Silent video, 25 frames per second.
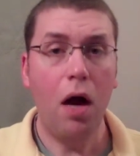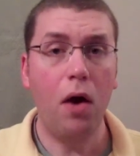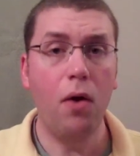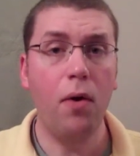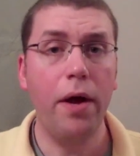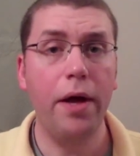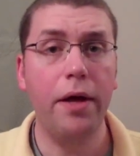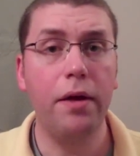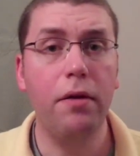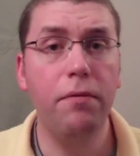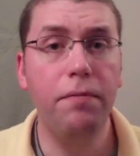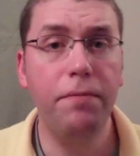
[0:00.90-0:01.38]
All
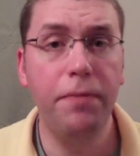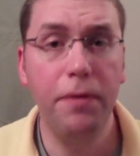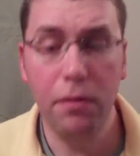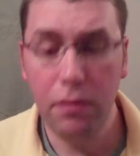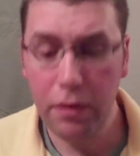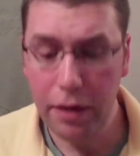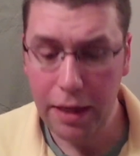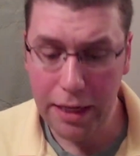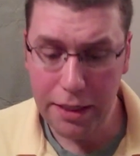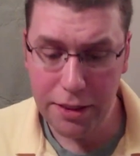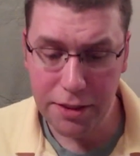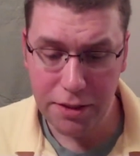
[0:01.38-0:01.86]
right, a
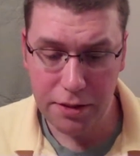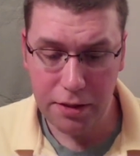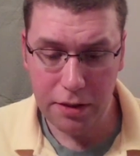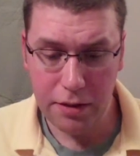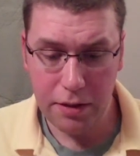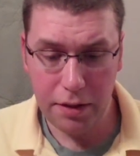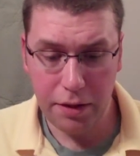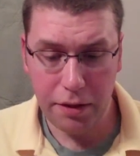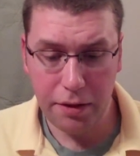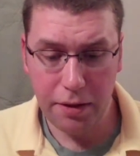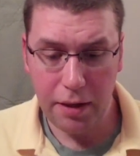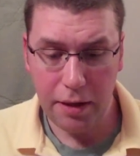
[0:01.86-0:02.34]
few last
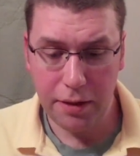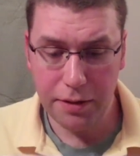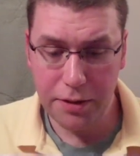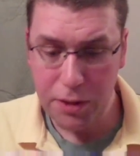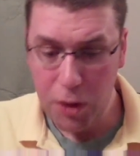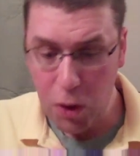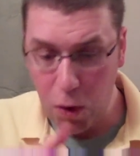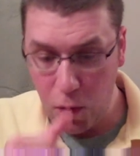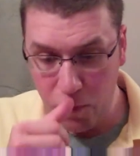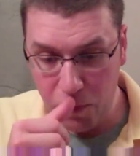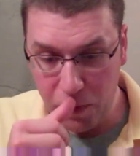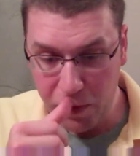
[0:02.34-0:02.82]
uh,
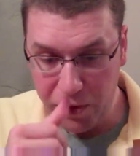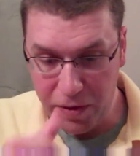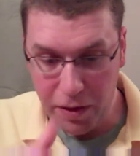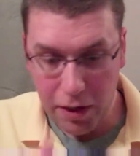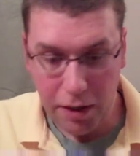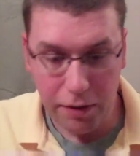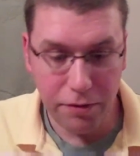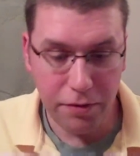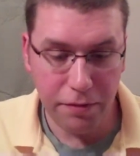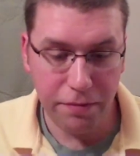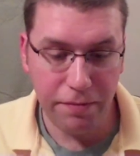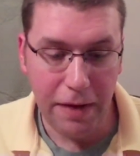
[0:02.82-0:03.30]
thoughts over
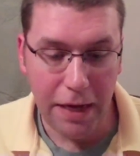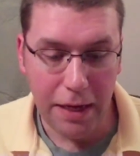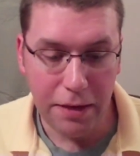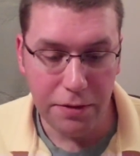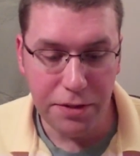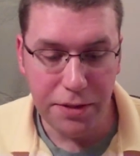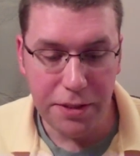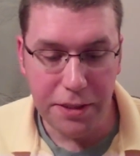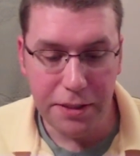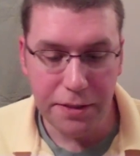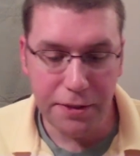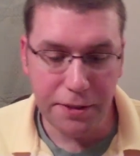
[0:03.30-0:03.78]
Dr.
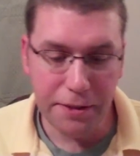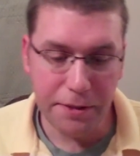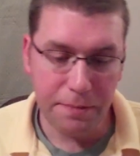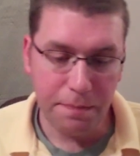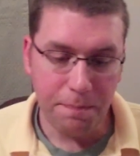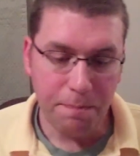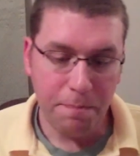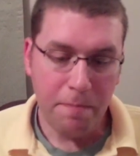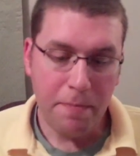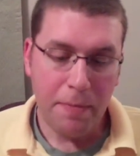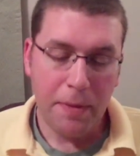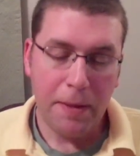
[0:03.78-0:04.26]
Faustus.